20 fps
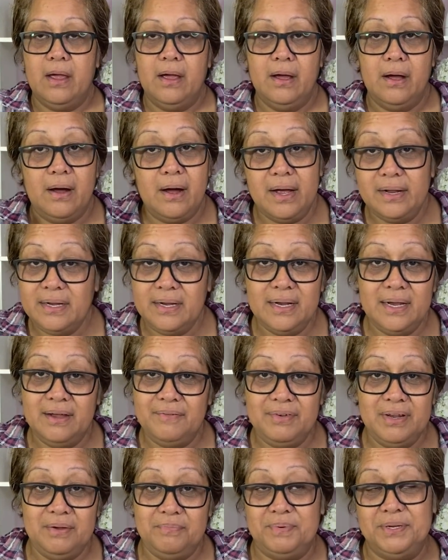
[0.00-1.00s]
I don't have
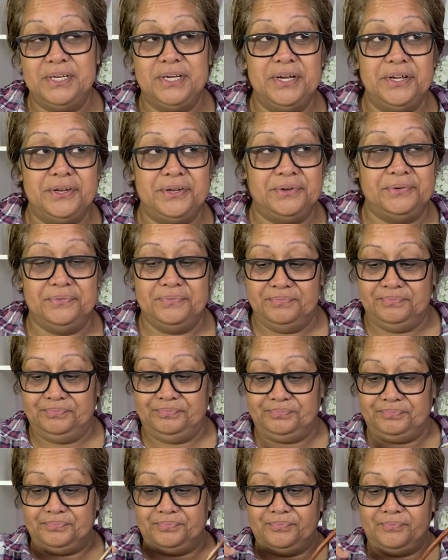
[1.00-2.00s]
any potato.
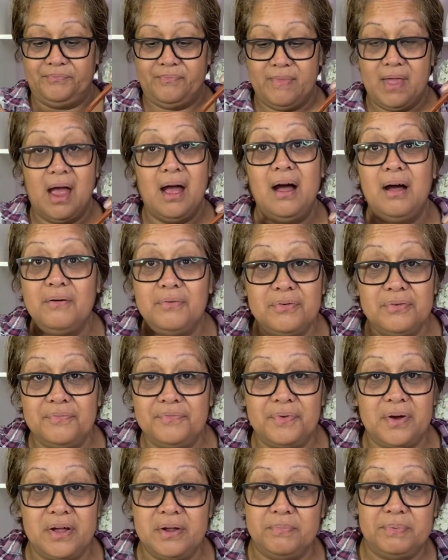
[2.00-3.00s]
I couldn't
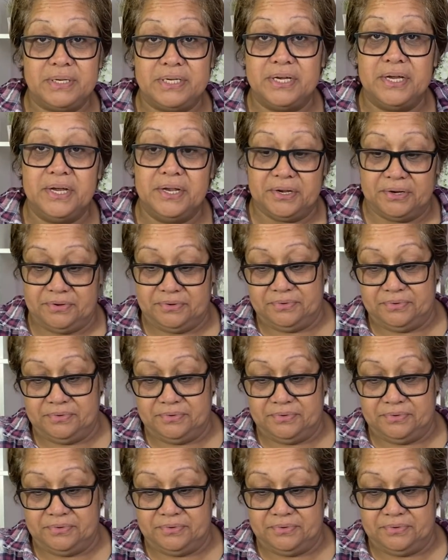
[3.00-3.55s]
find a potato.